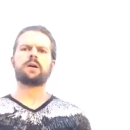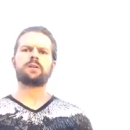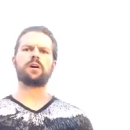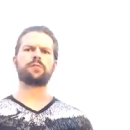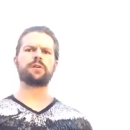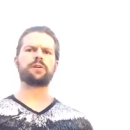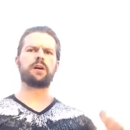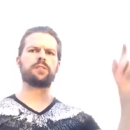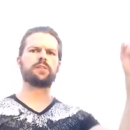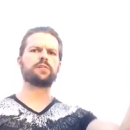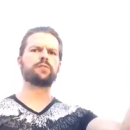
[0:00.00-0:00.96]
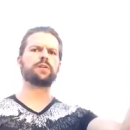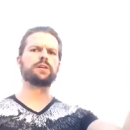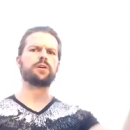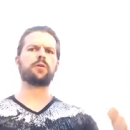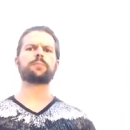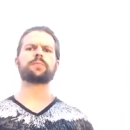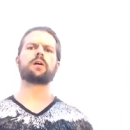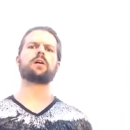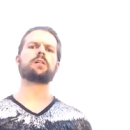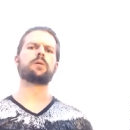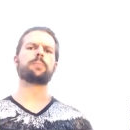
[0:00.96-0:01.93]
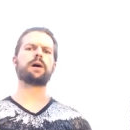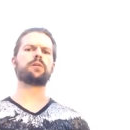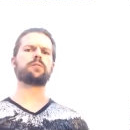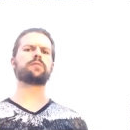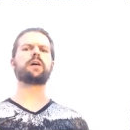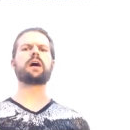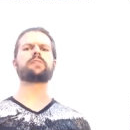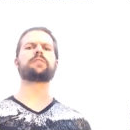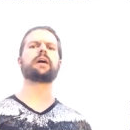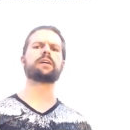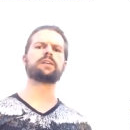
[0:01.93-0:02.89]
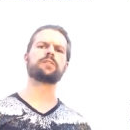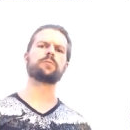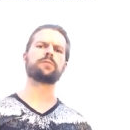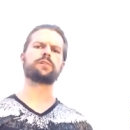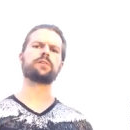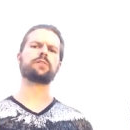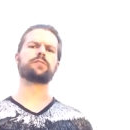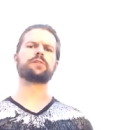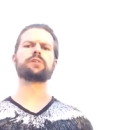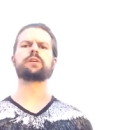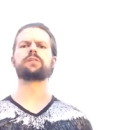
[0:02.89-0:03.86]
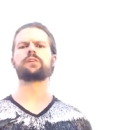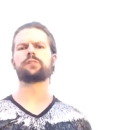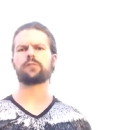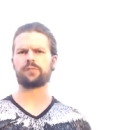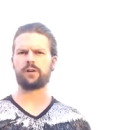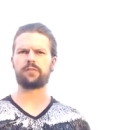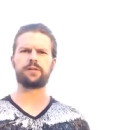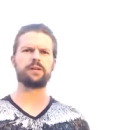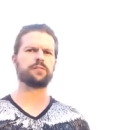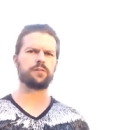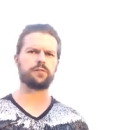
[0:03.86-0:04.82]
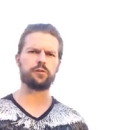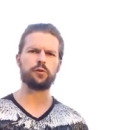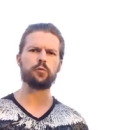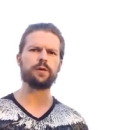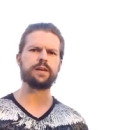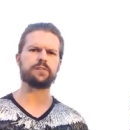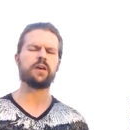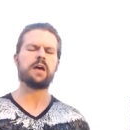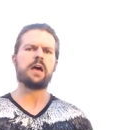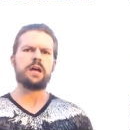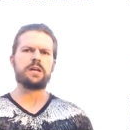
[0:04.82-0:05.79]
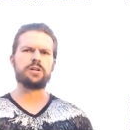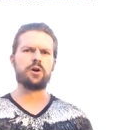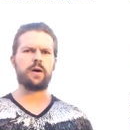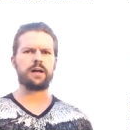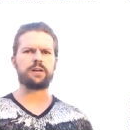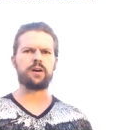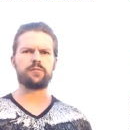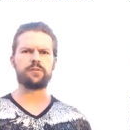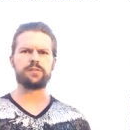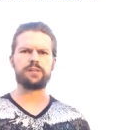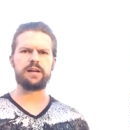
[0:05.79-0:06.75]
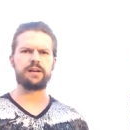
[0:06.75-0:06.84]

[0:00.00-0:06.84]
now if you caught this video all about five high income skills that you can teach yourself in just two weeks you know, I covered the